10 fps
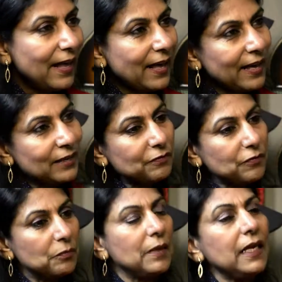And
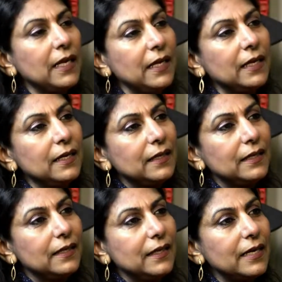for me,
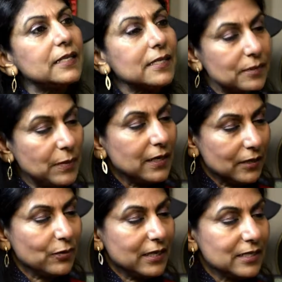it has been a
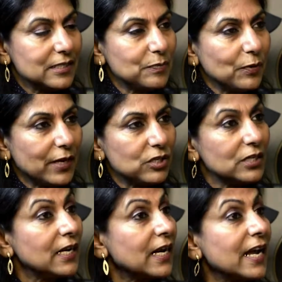great
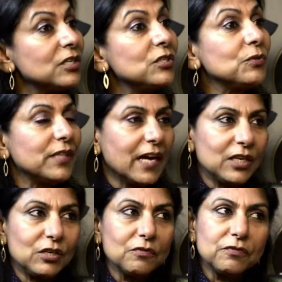inspiration, and I oh. do
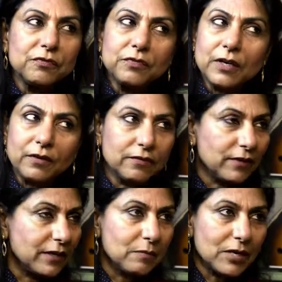thank you very,
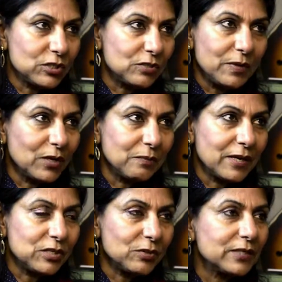very much to be on
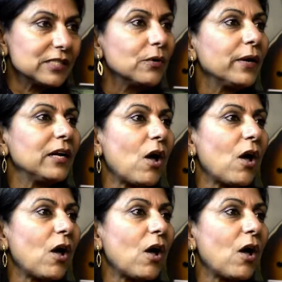my show. It's a great